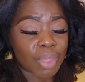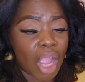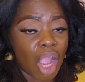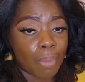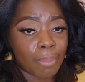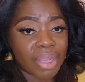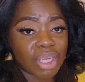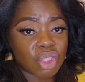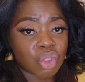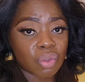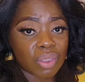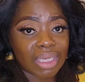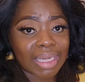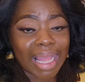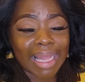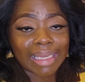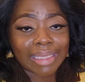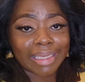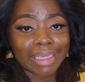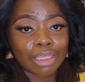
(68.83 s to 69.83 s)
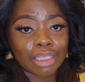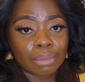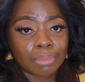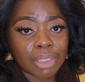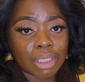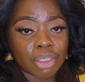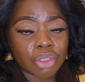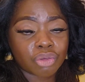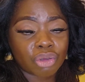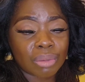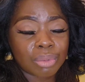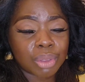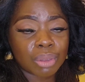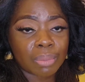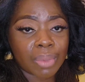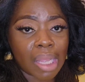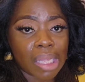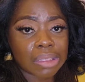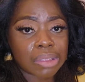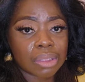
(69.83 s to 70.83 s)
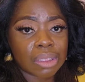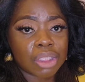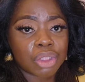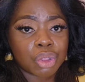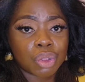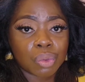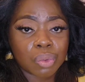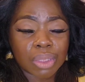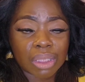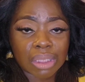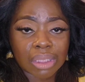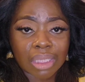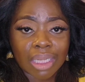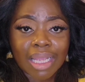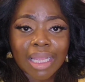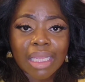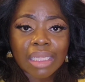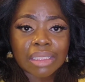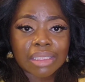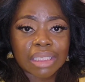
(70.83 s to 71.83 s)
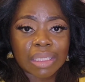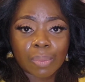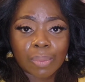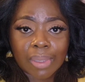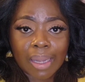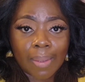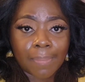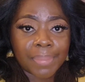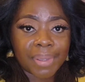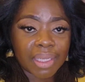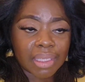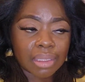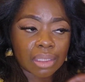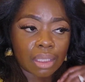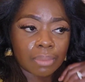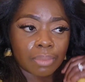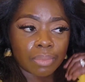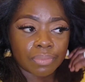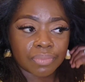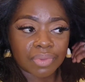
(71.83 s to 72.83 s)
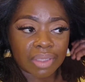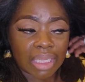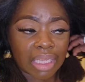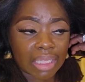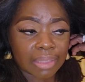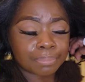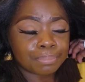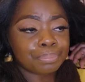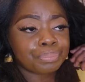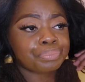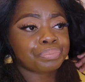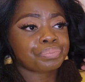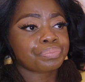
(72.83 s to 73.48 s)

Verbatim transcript: I'll make sure that I link them in the description box so that you can see what I picked up then.